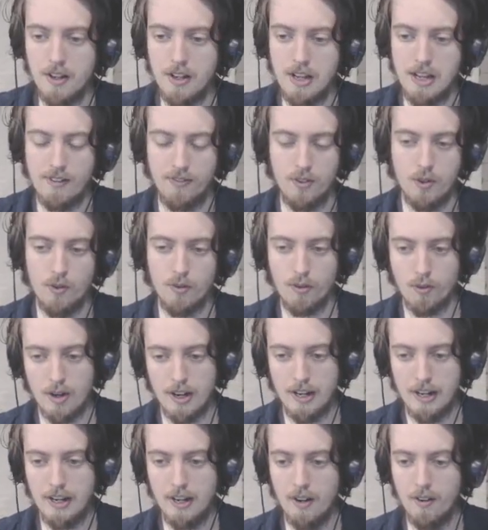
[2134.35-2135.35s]
If you've
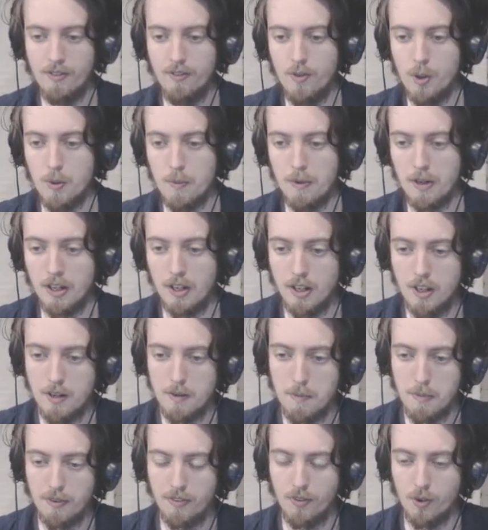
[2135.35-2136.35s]
written in a formula
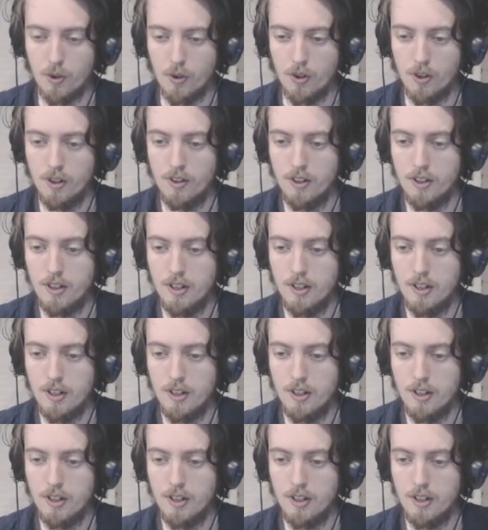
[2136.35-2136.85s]
before,